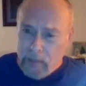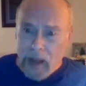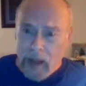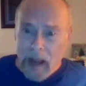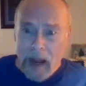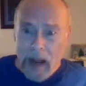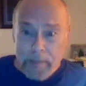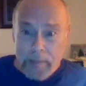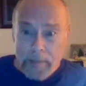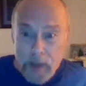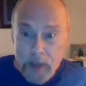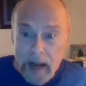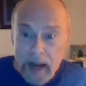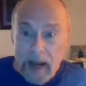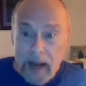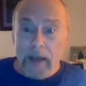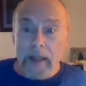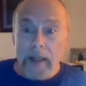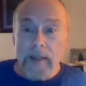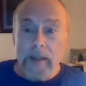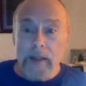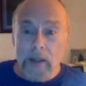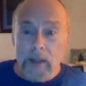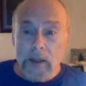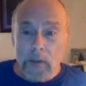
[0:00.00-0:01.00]
I'm
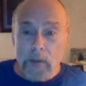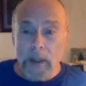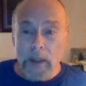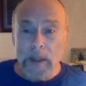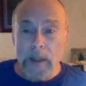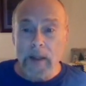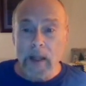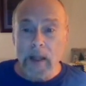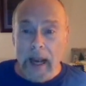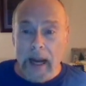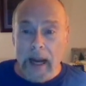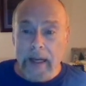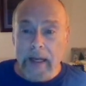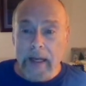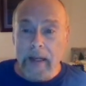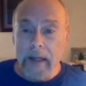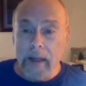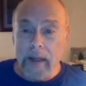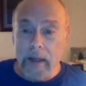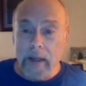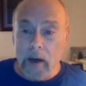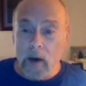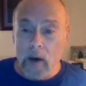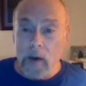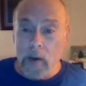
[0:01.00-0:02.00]
challenged with lighting
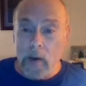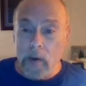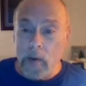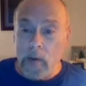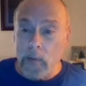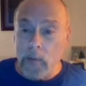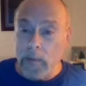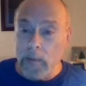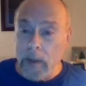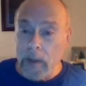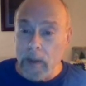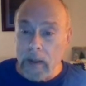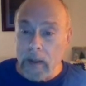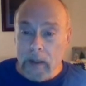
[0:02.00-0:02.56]
in our home.